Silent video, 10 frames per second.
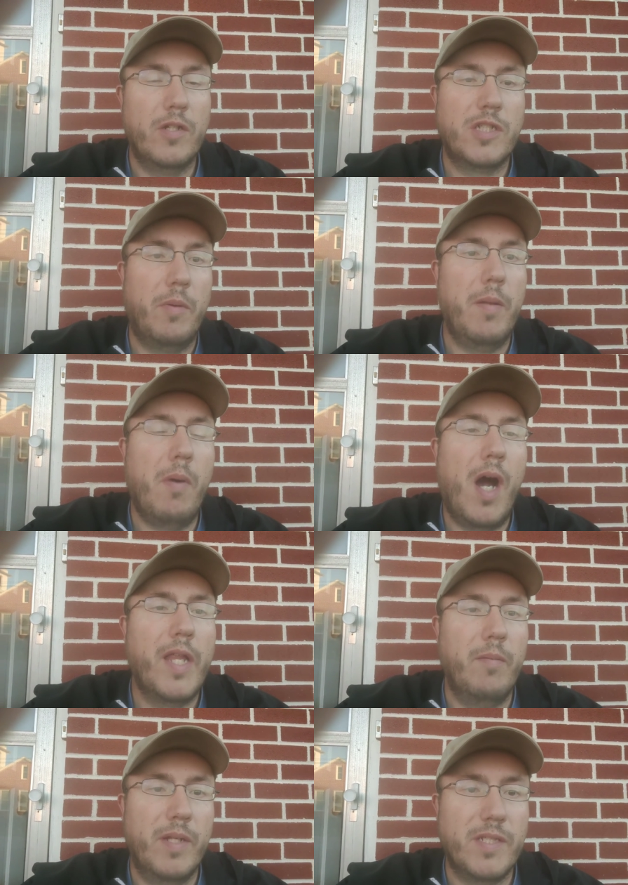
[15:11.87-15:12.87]
There's so many
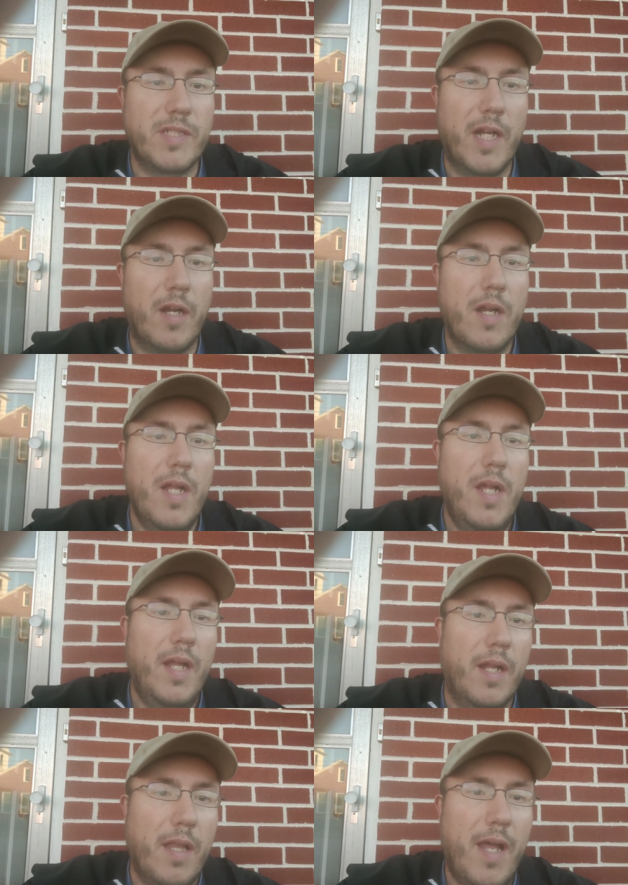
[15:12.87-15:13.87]
monuments there,
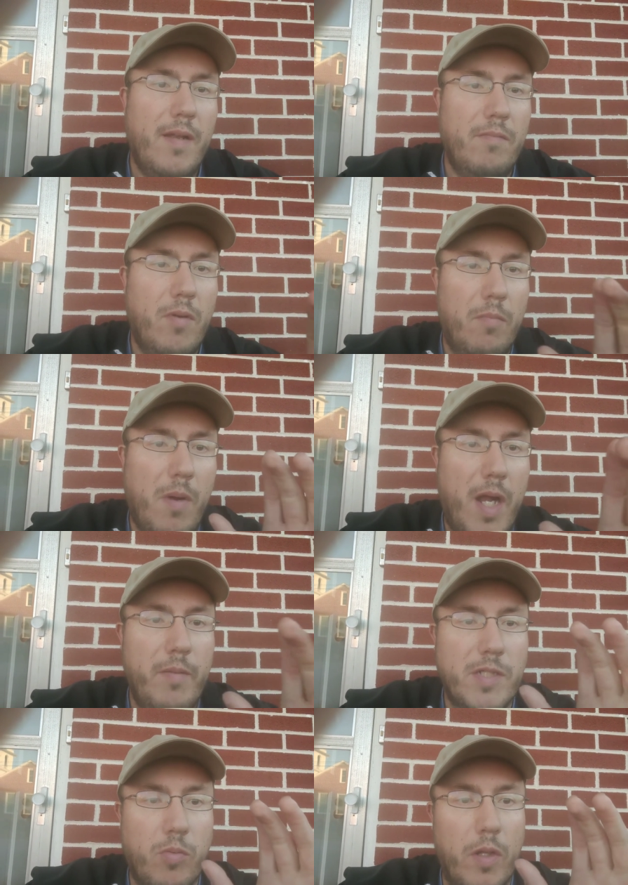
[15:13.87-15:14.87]
and a lot of them are
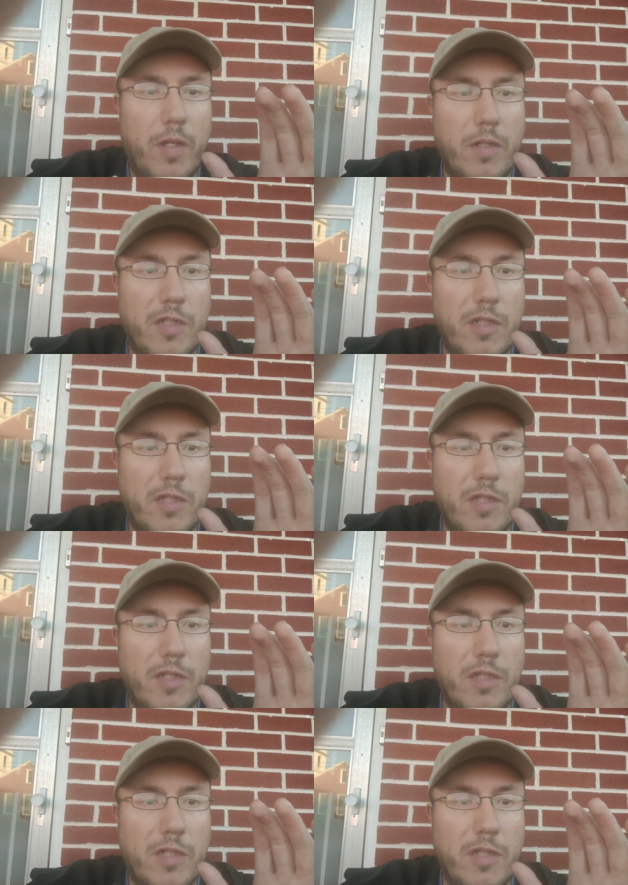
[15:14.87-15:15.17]
monuments where they're,